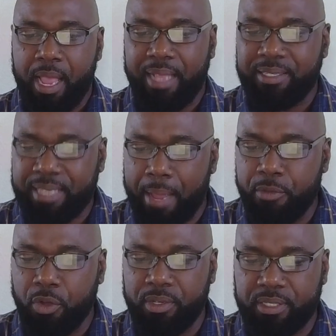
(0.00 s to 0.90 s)
And
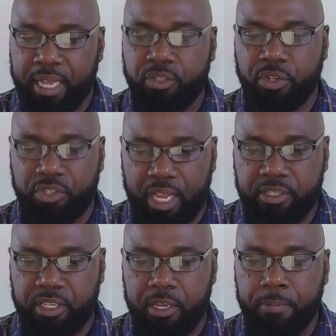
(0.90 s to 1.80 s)
Samuel said to
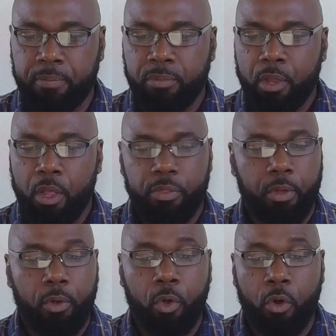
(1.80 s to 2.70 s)
Jesse,
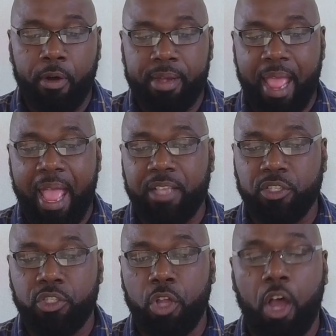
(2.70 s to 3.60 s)
"The Lord
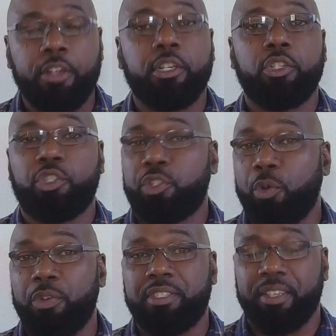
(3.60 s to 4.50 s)
has not
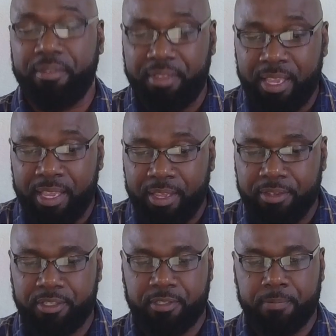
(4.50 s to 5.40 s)
chosen
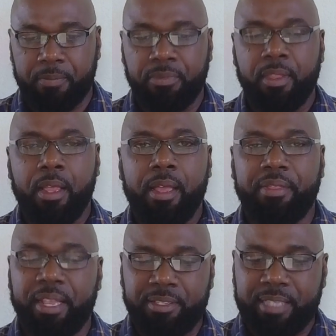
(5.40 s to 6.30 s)
these."
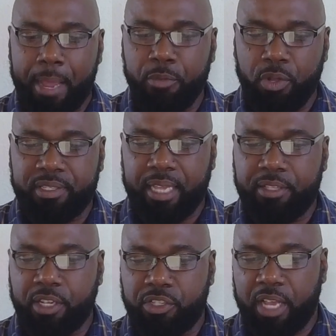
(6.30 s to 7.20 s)
Then Samuel
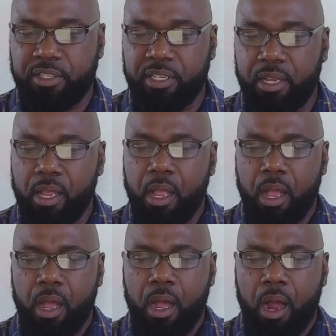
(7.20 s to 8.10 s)
said to Jesse,
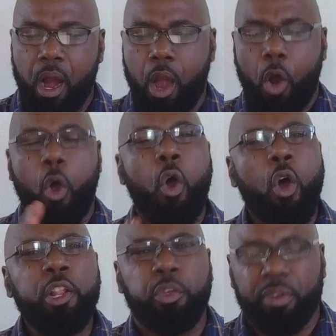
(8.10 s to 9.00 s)
"Are
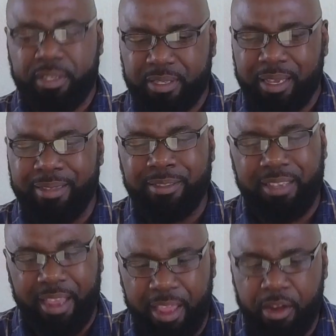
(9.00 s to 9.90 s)
all your sons
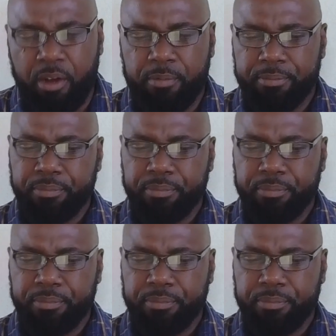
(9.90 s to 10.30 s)
here?"